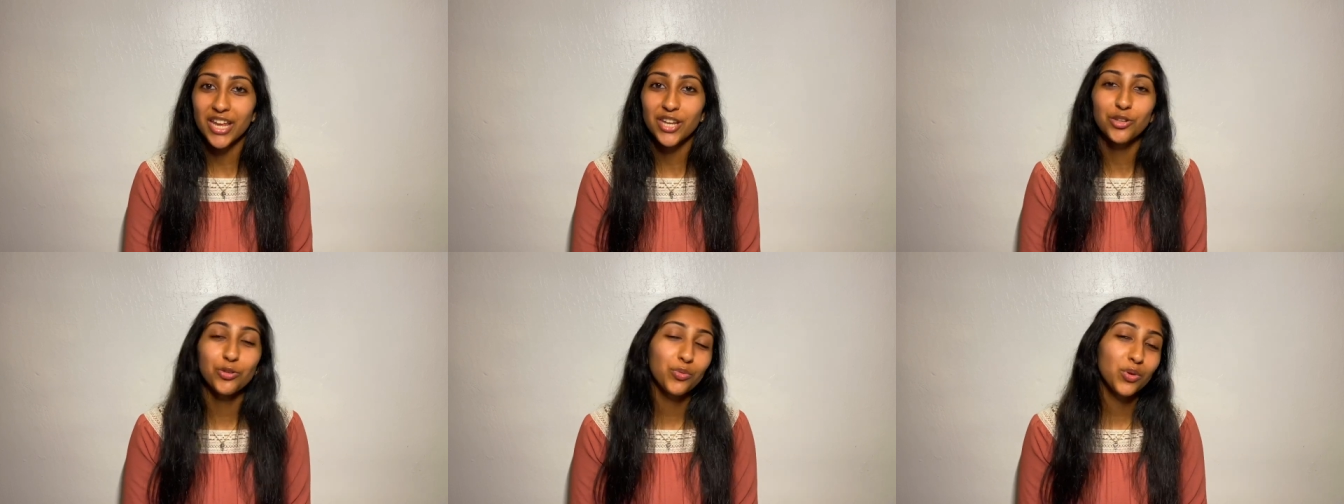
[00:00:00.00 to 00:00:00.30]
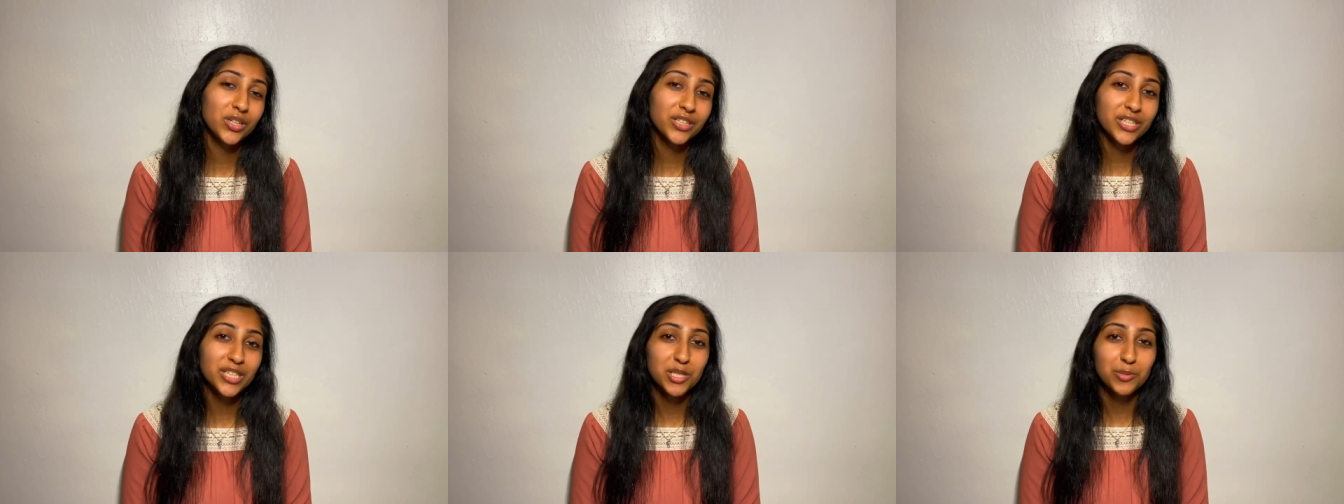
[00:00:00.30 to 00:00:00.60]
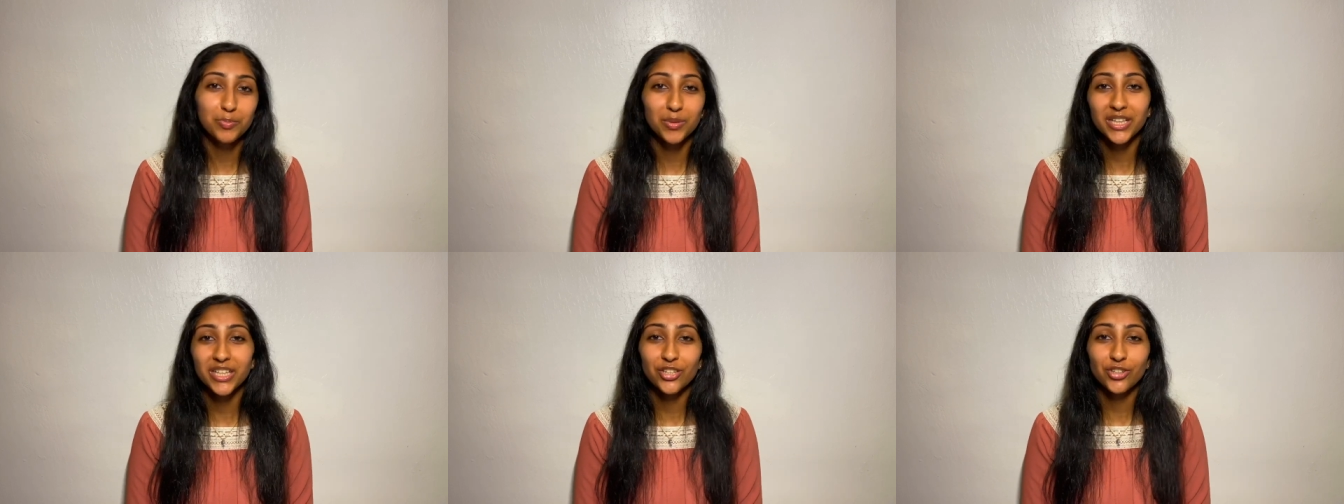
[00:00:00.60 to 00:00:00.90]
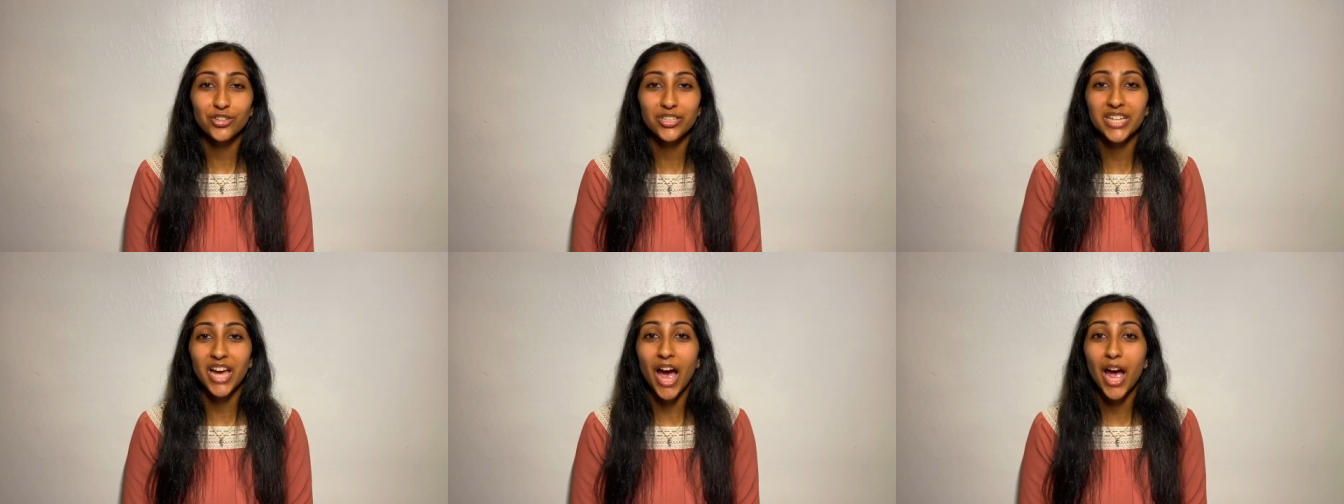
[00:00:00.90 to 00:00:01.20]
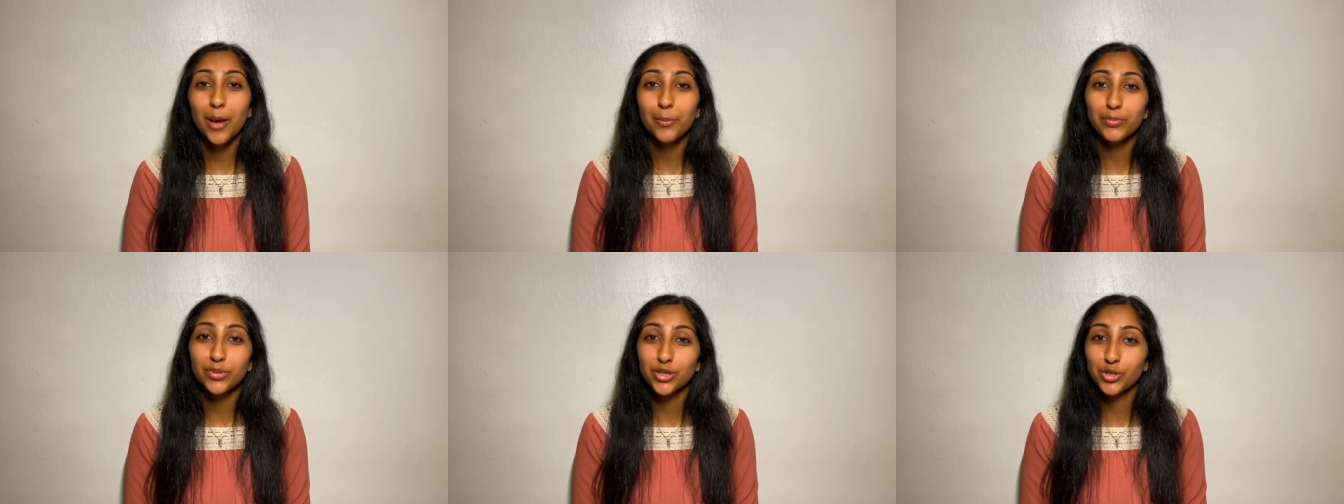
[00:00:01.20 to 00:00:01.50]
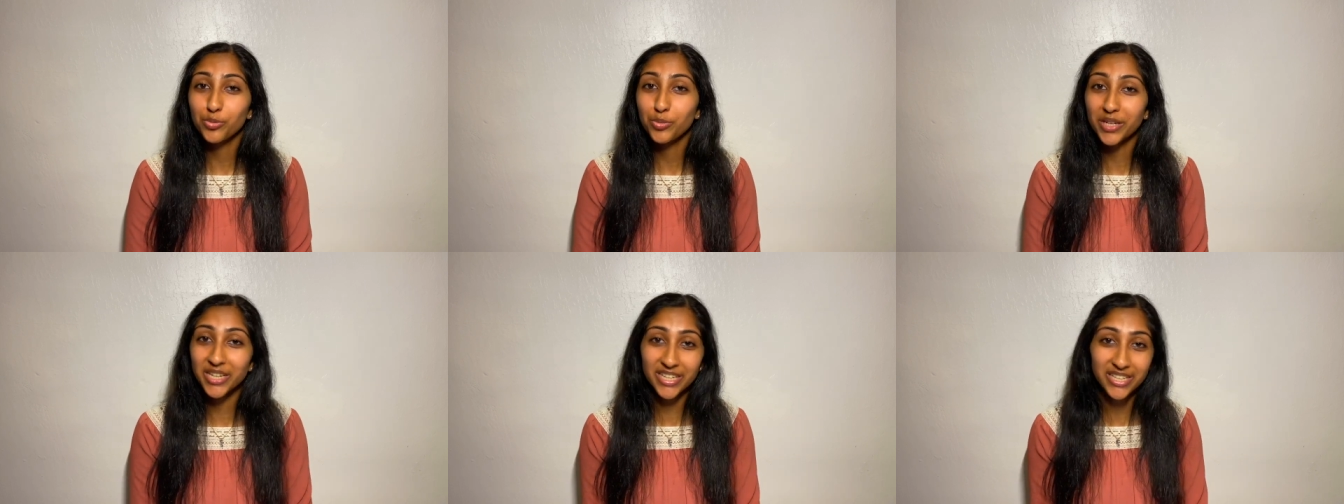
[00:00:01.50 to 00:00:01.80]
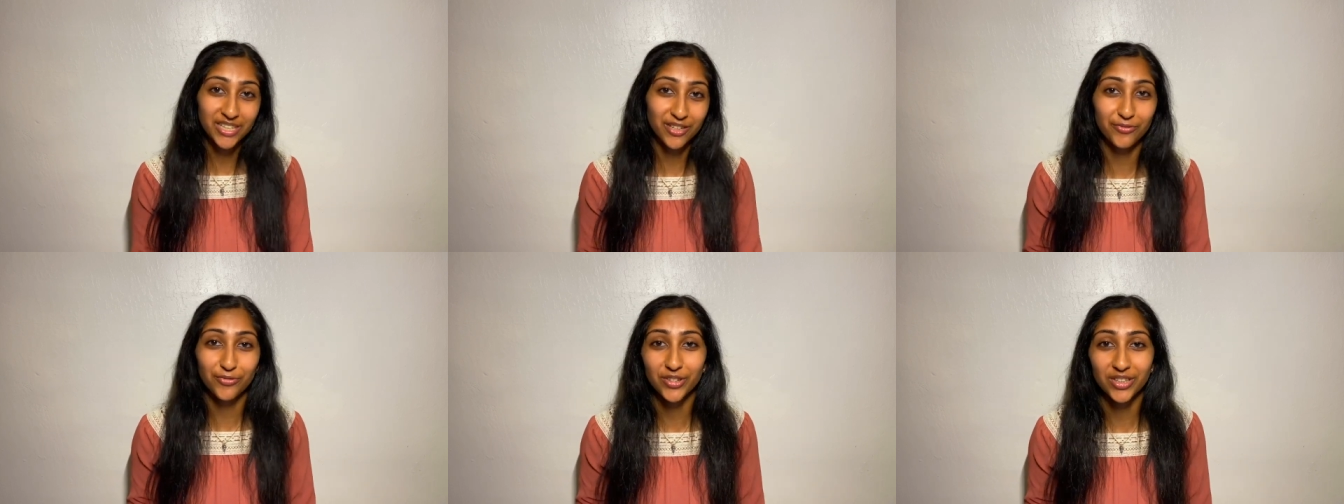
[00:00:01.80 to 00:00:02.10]
you'll want to split your time between
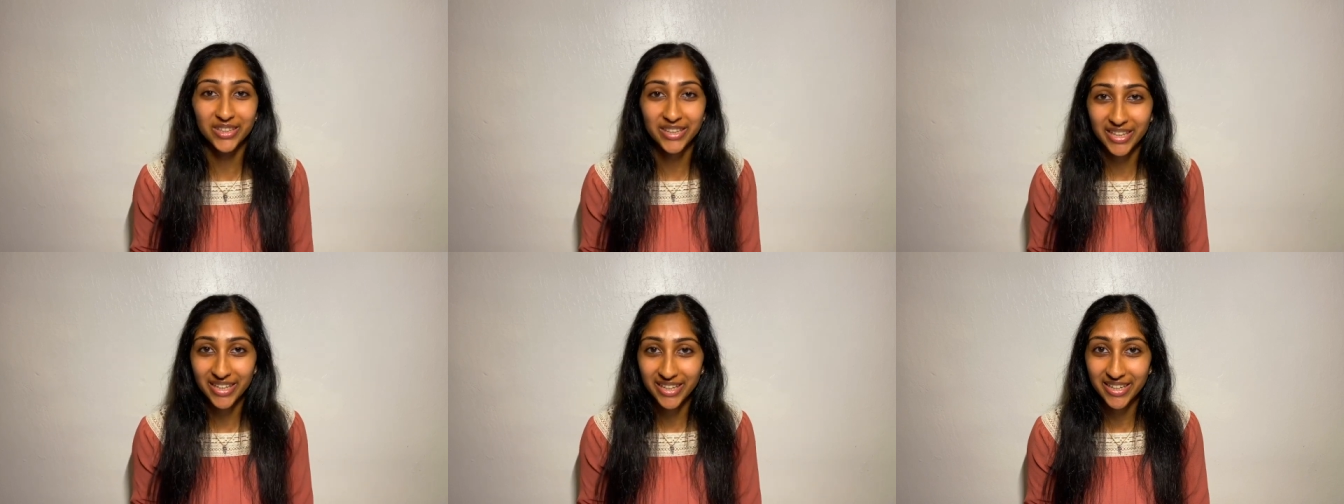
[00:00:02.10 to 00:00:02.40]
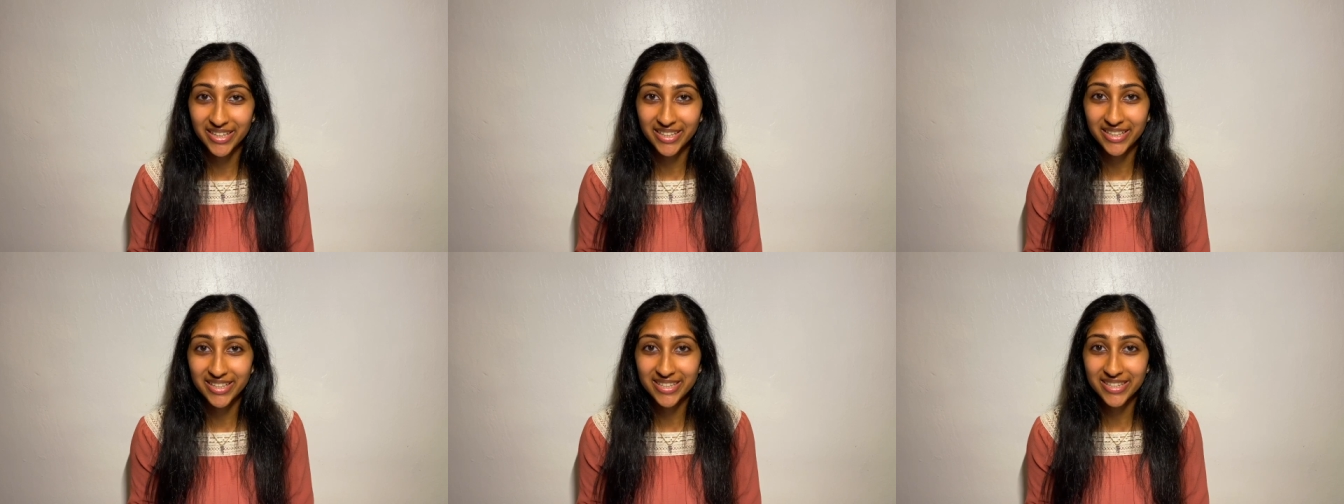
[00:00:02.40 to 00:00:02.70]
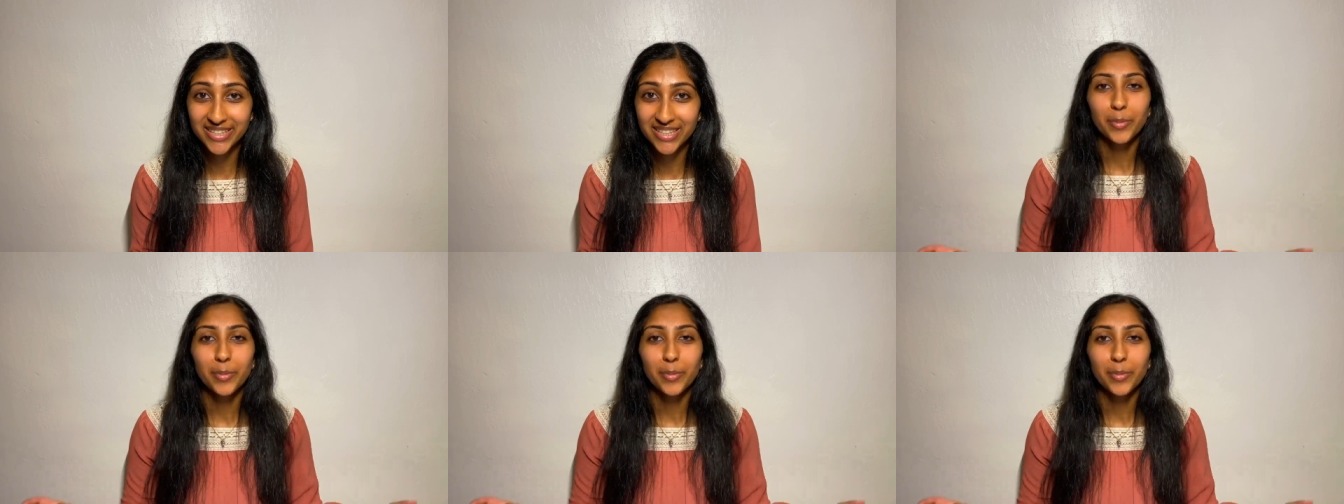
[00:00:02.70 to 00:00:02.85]
different things.